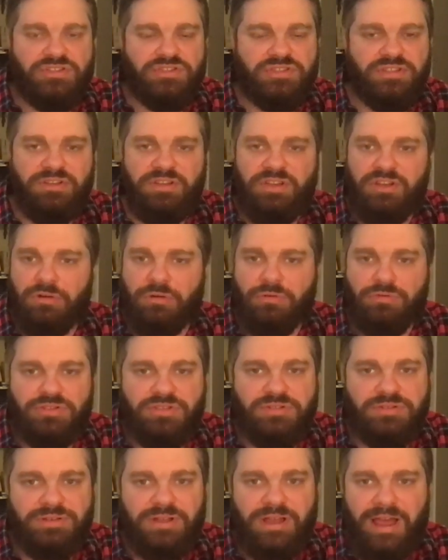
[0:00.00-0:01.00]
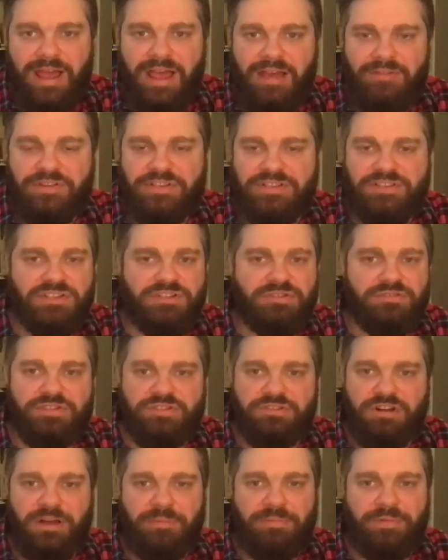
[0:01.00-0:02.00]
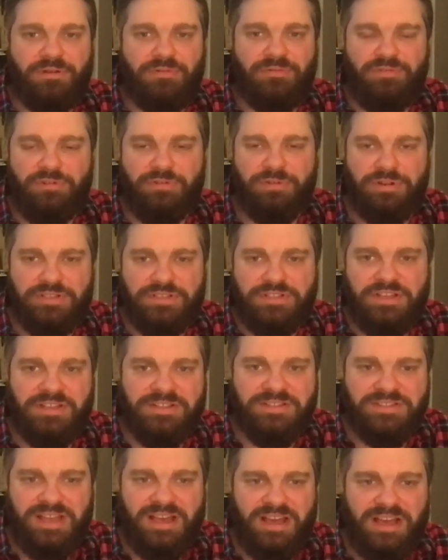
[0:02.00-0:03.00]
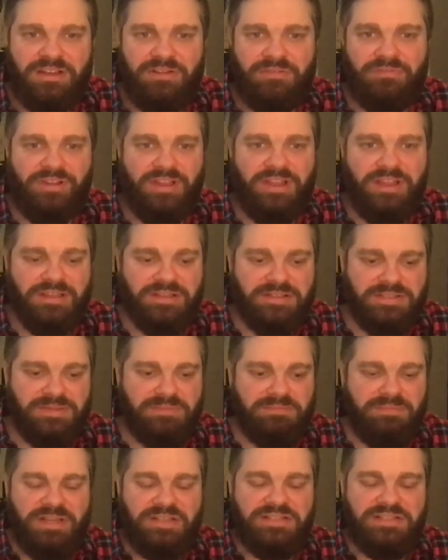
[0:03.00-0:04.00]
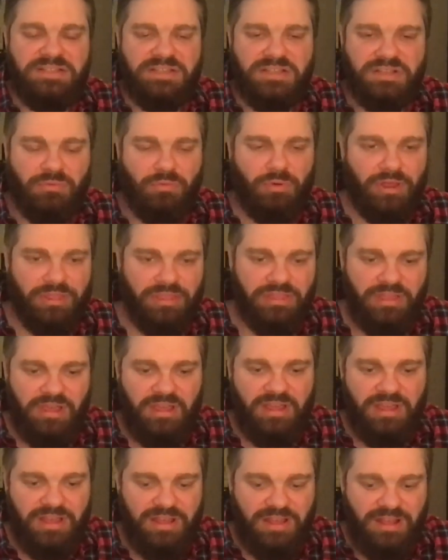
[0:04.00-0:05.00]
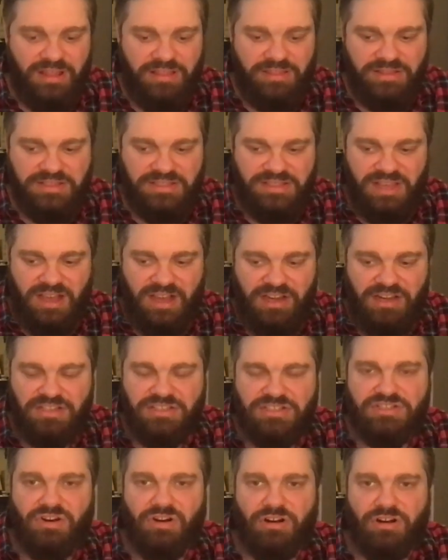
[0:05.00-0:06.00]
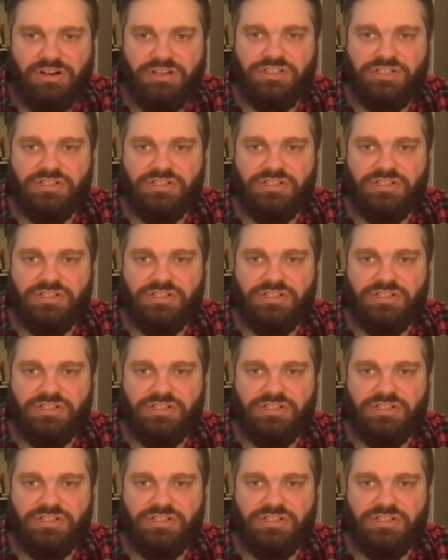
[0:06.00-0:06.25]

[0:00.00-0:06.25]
you know, heavy citrus, tropical fruit. It's kind of like it's mixed in with this kind of dark